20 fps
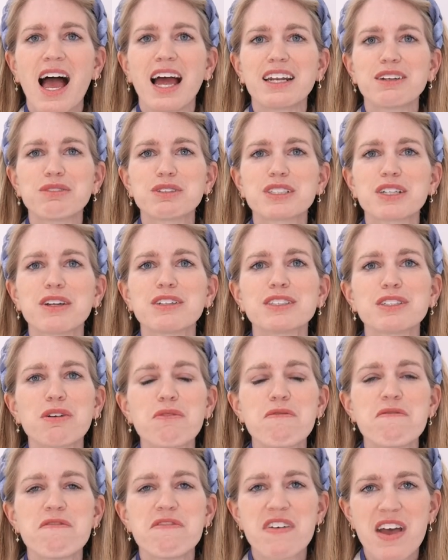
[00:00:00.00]
And it was
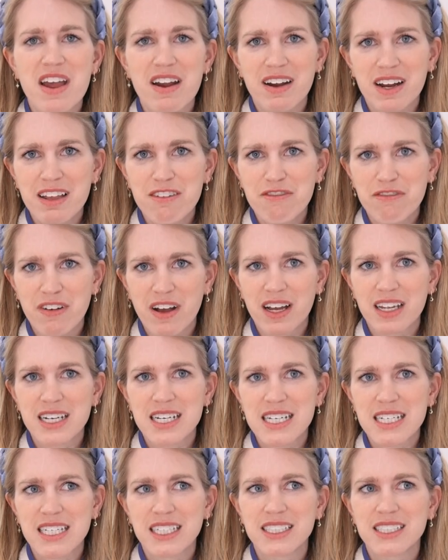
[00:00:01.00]
also very
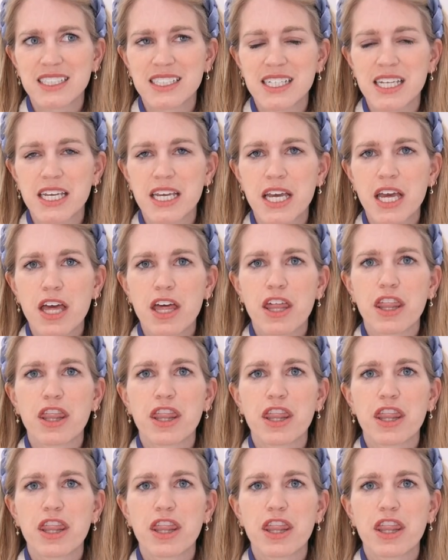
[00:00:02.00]
fun to see